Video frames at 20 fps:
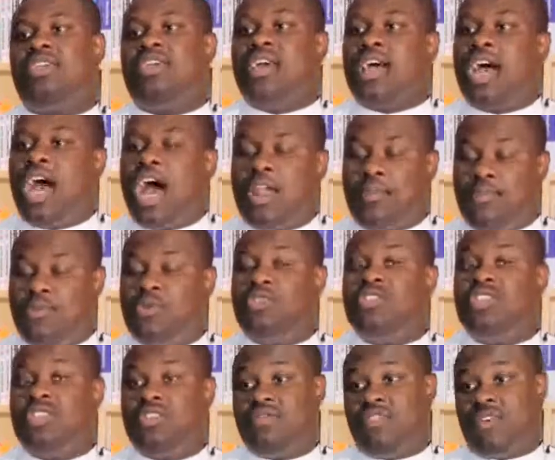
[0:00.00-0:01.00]
and
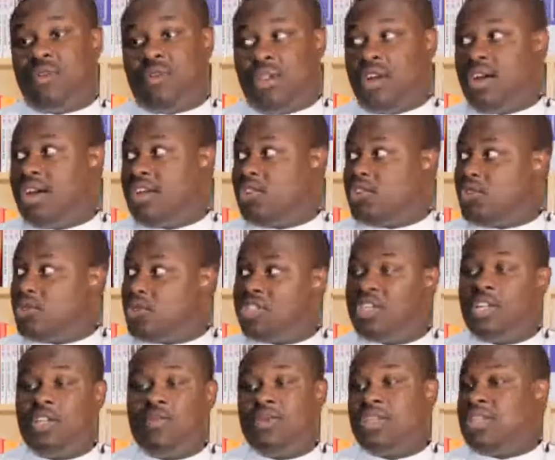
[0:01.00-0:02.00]
pushed it very hard.
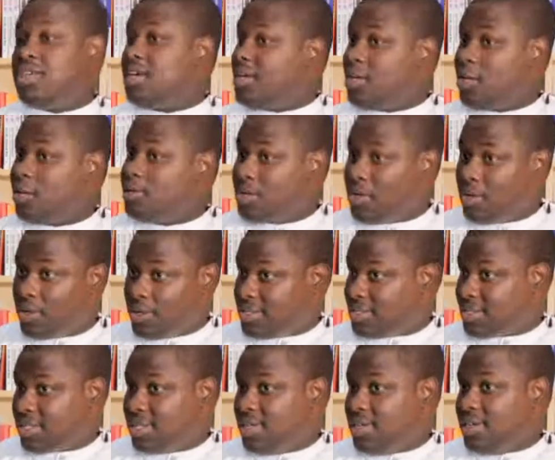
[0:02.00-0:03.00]
Social media helped a lot.
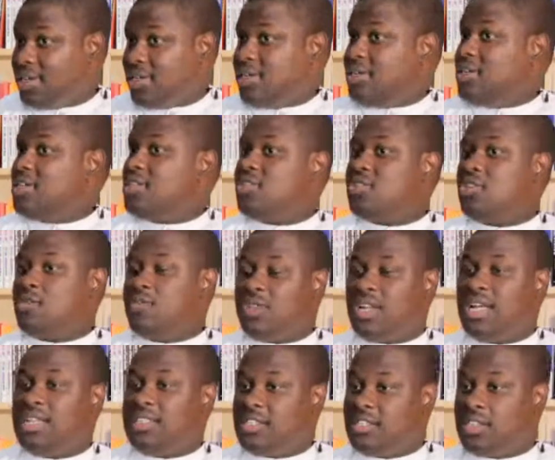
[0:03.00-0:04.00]
It's
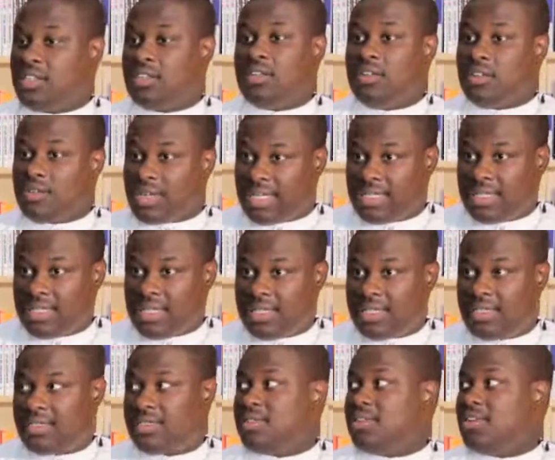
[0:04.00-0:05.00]
something I tell
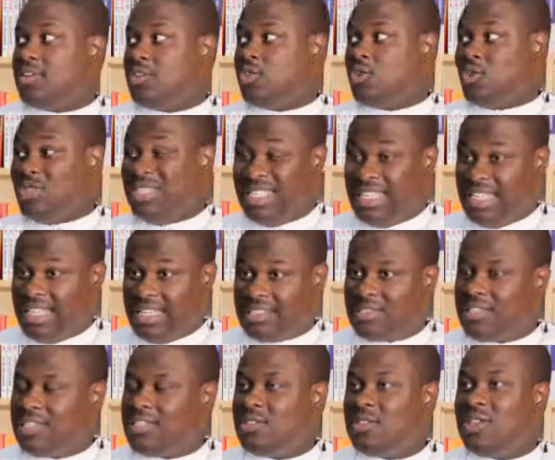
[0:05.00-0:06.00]
writers today.
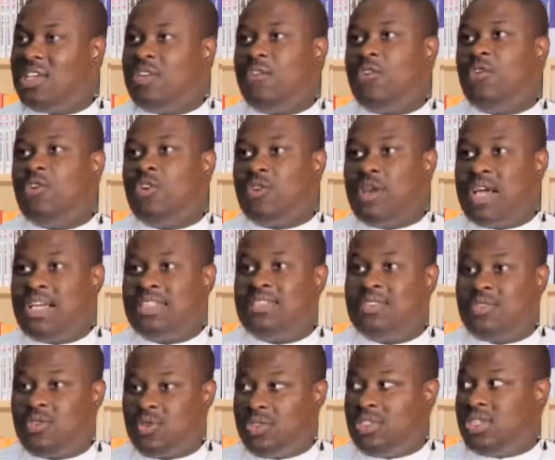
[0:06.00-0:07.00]
If you're a
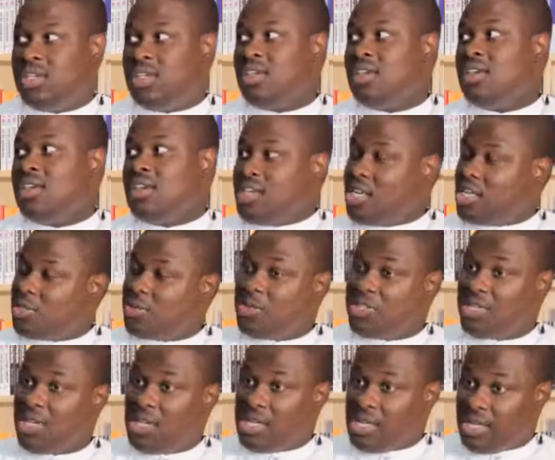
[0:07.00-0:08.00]
writer today,
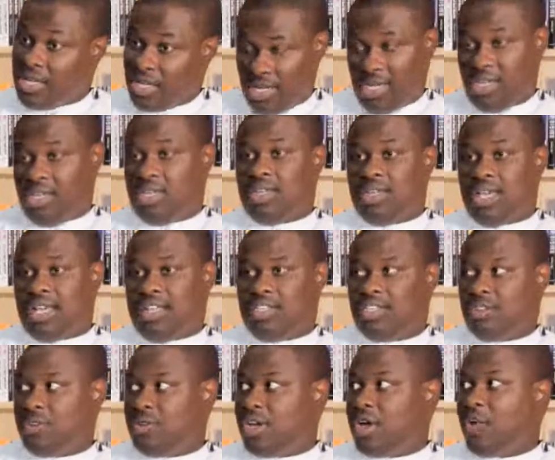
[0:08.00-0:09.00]
especially in
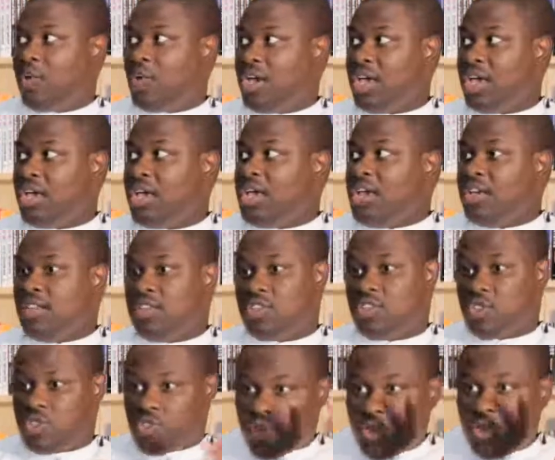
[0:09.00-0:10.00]
Nigeria, where the
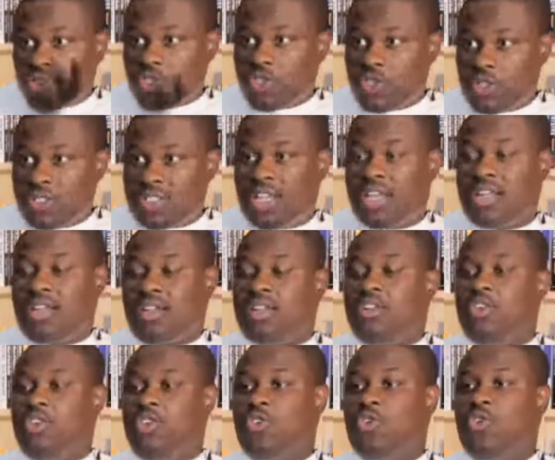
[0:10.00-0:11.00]
structures that,
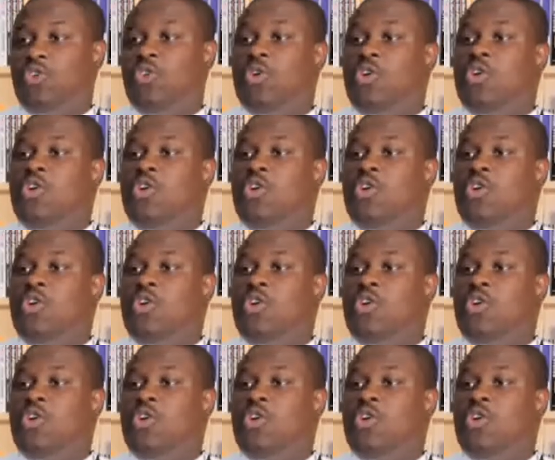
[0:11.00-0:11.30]
you know,